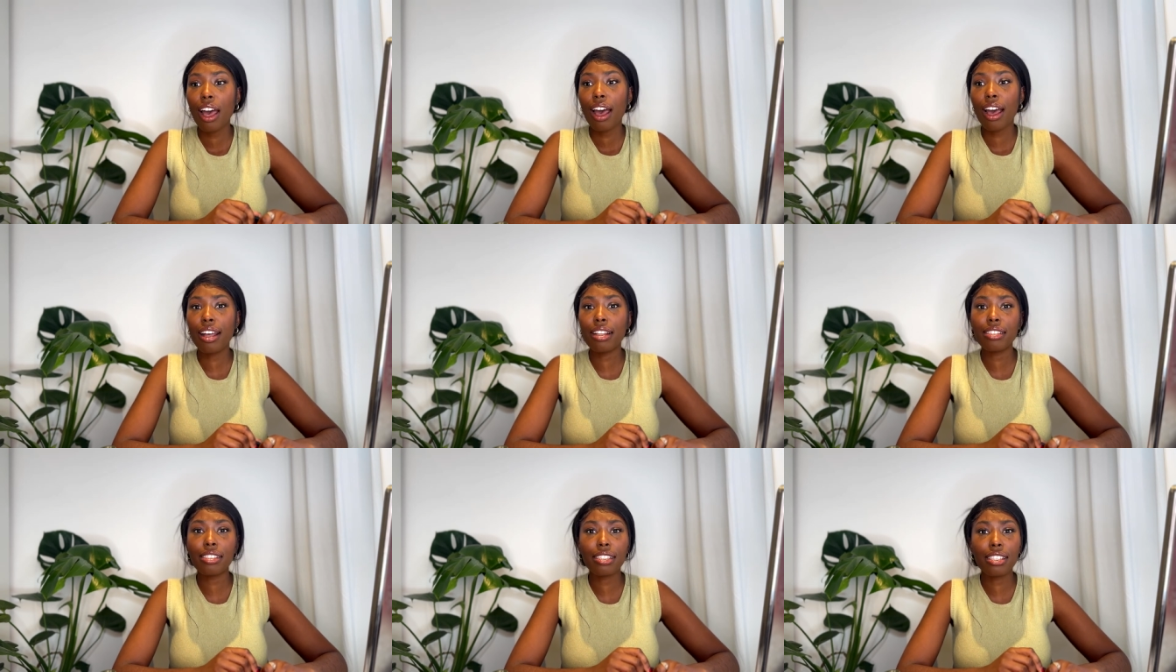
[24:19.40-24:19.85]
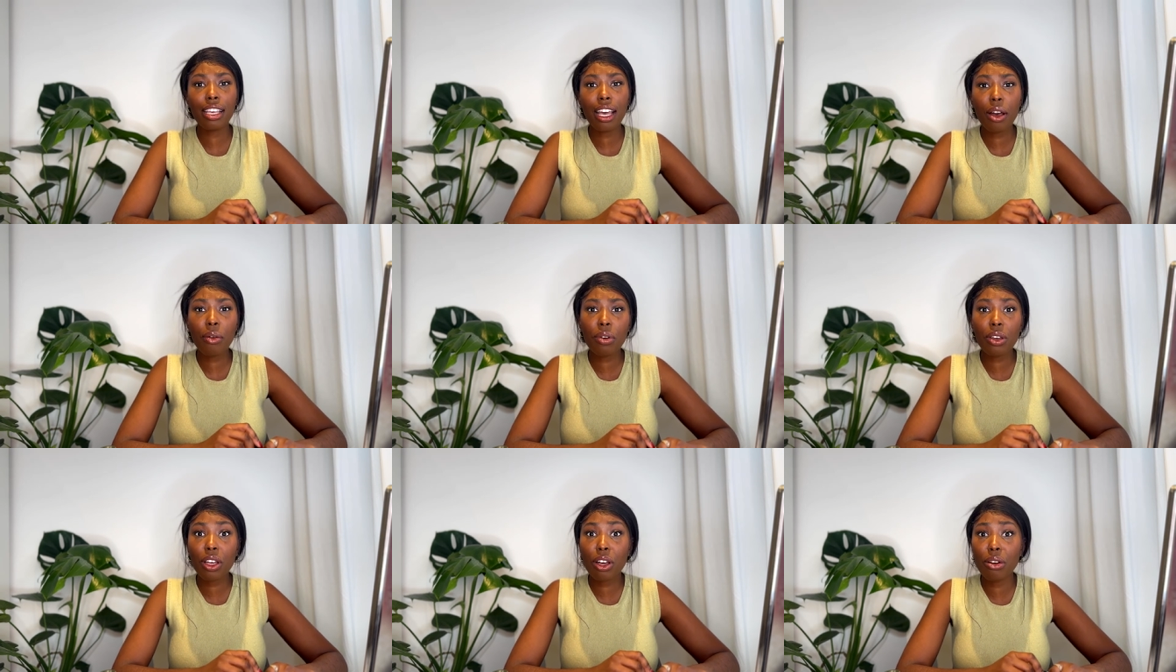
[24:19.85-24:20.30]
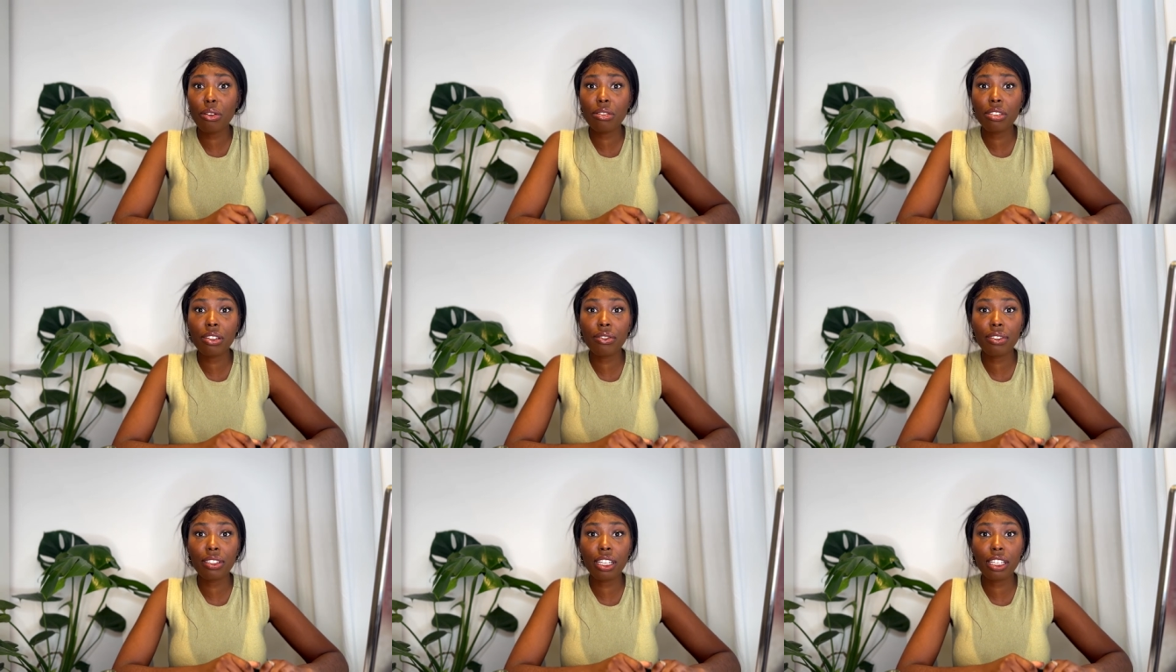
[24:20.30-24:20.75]
and see how it goes.
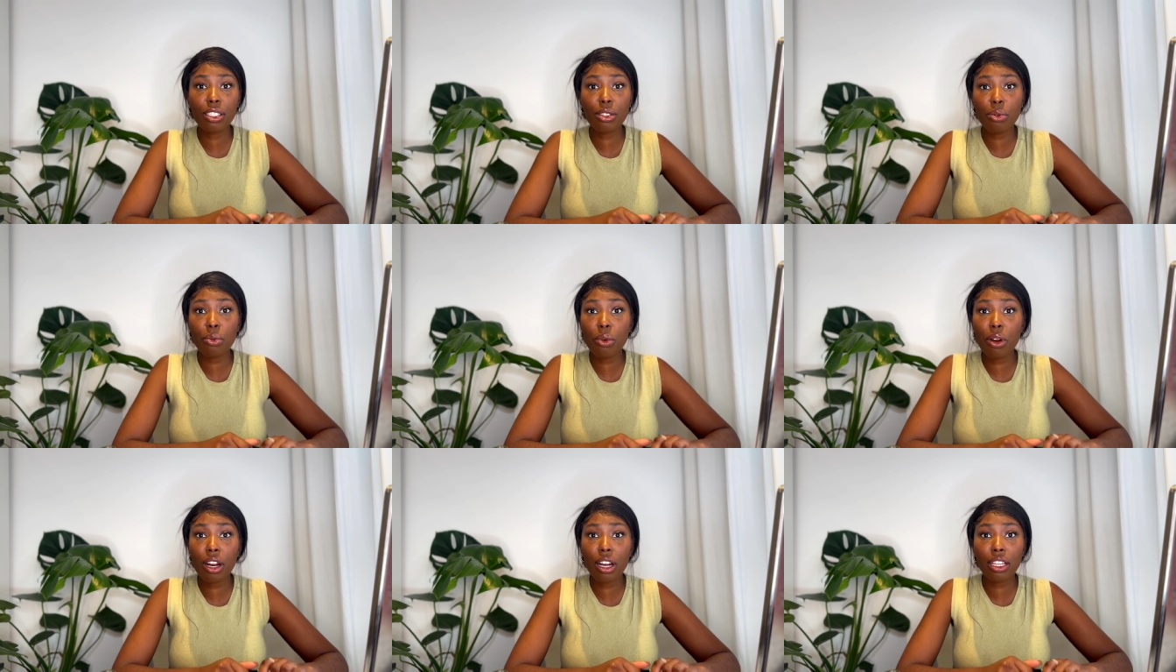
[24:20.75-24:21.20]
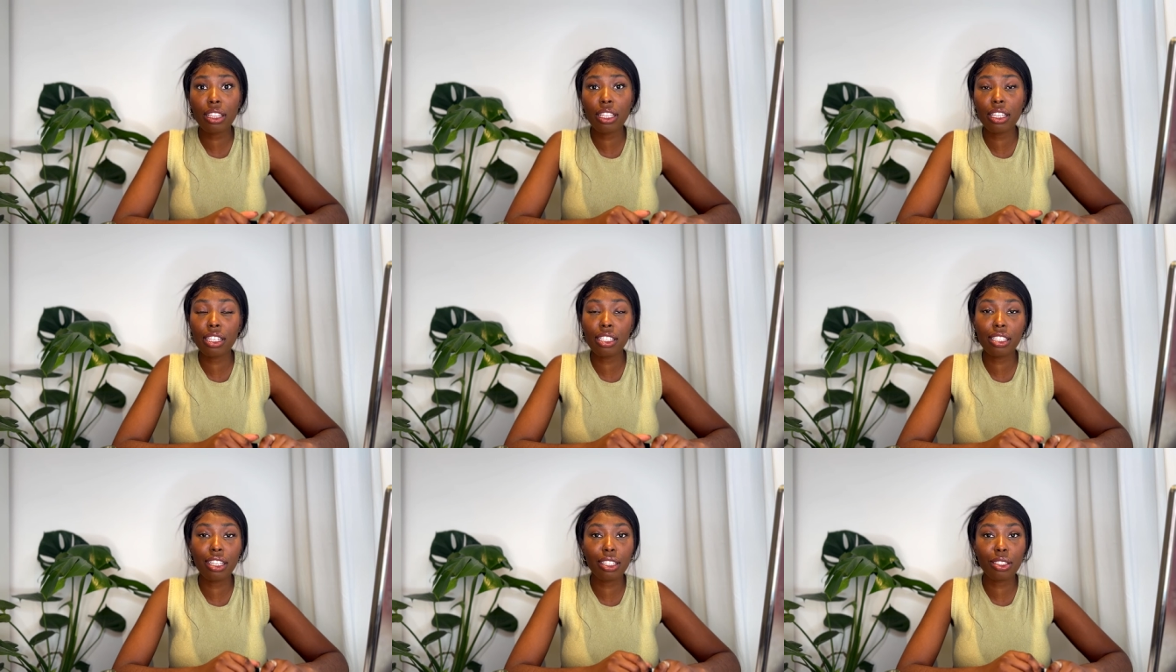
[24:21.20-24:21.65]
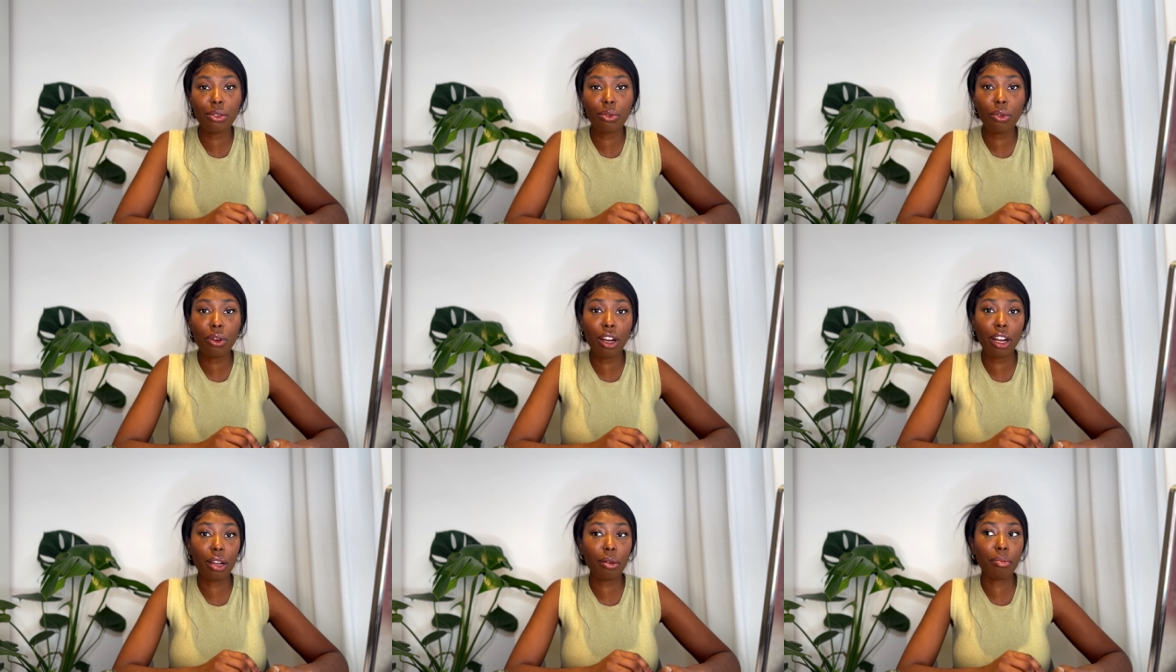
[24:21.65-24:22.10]
If it doesn't work, then it doesn't
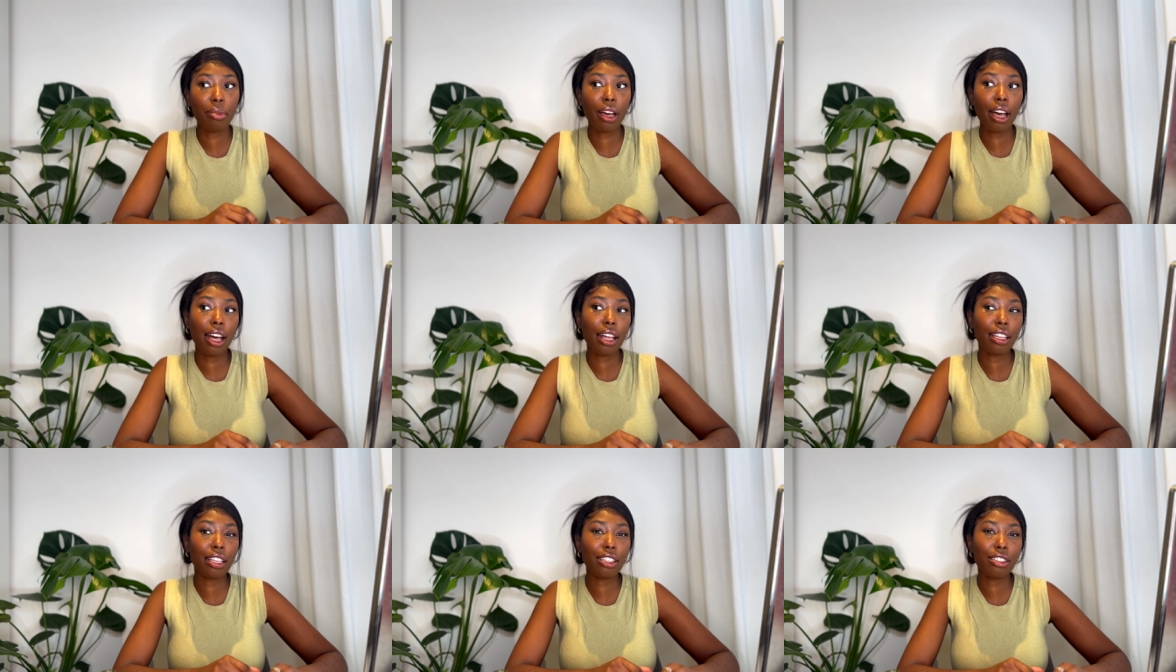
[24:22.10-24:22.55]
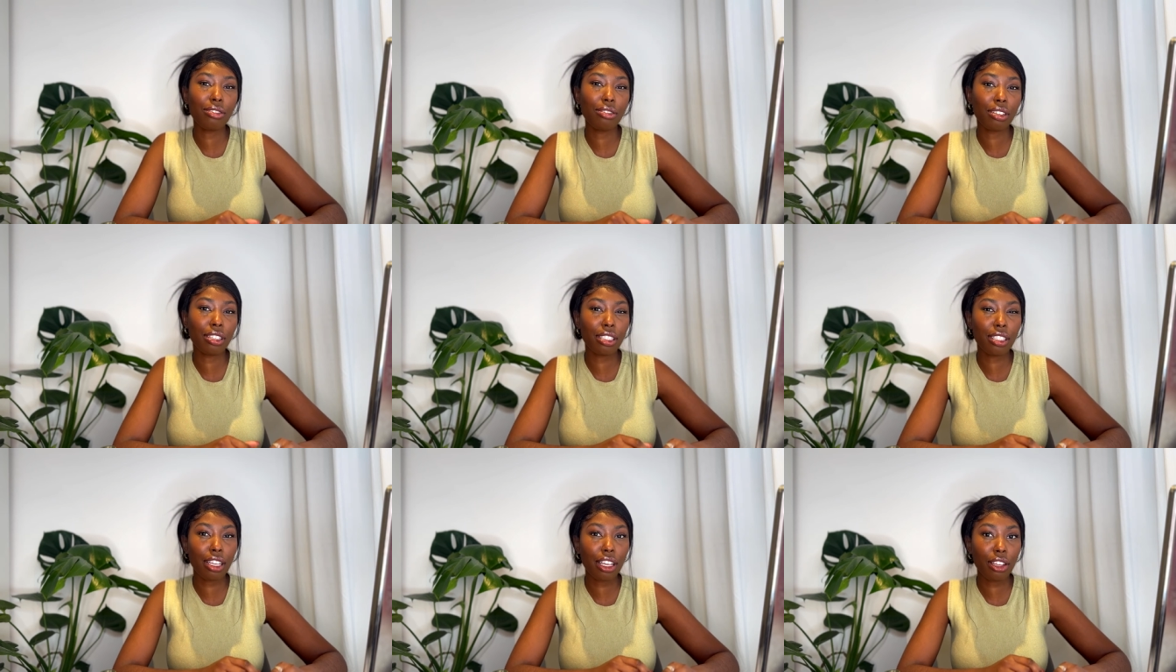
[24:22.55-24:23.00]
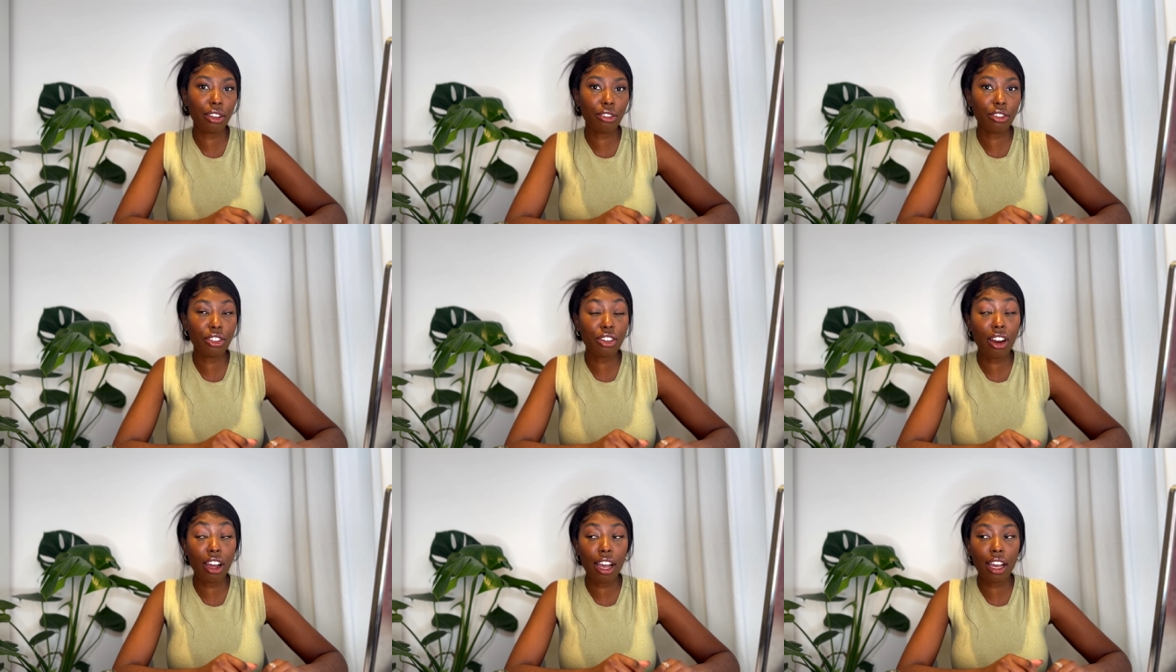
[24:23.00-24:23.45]
work, but at least you could say you
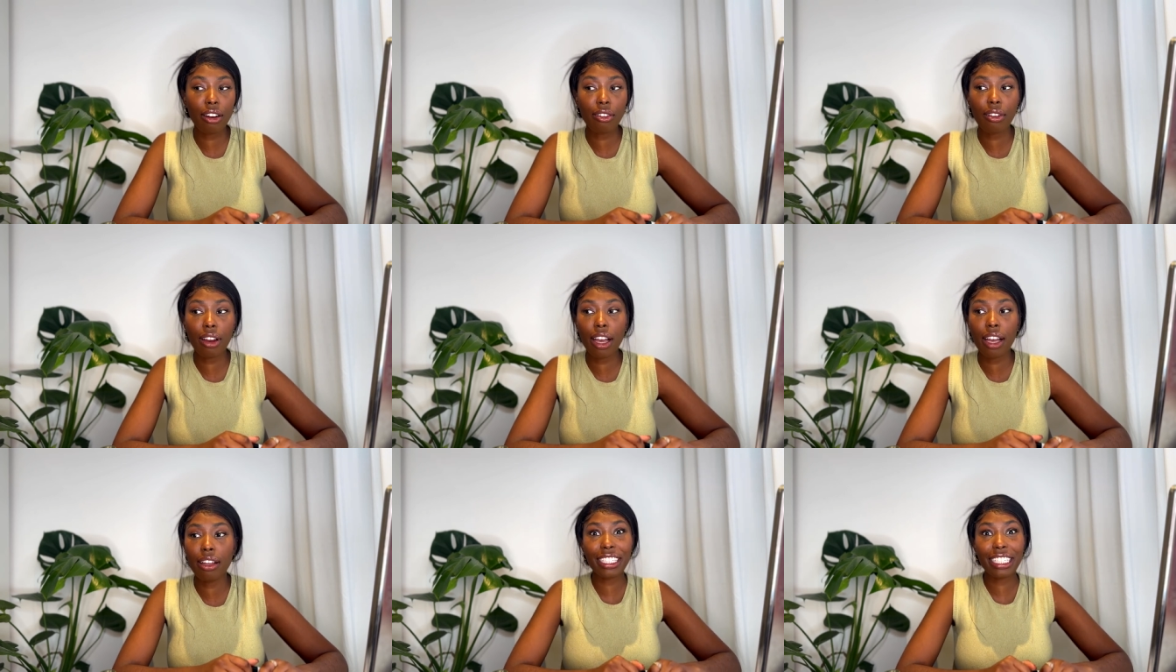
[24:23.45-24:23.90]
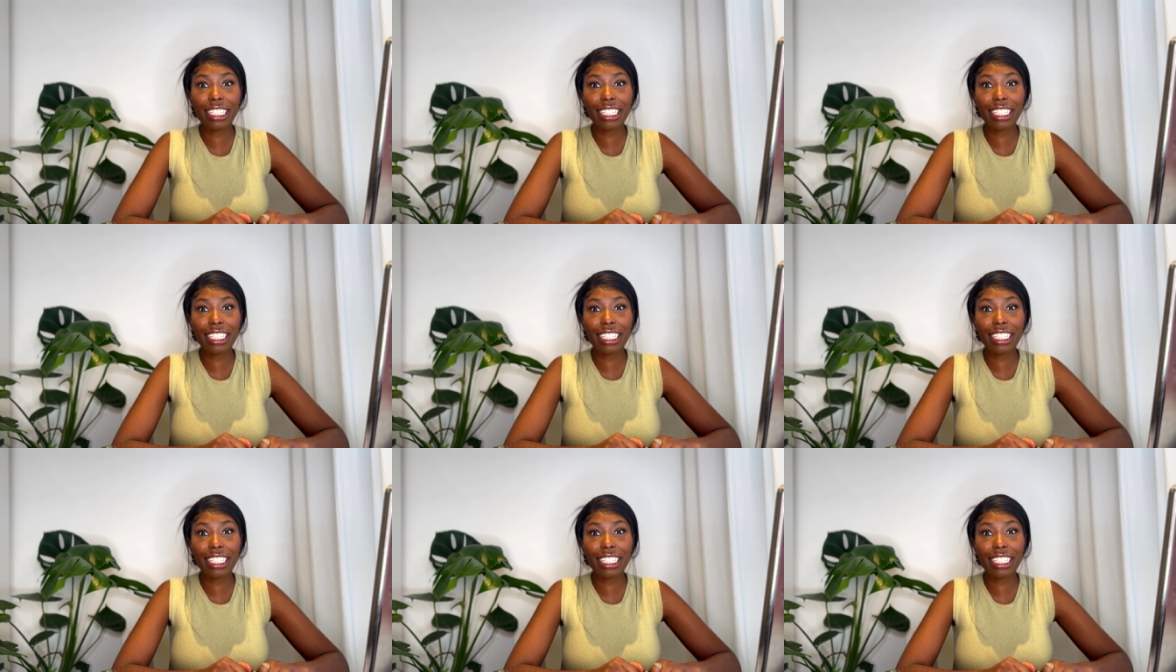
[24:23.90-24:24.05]
tried, right?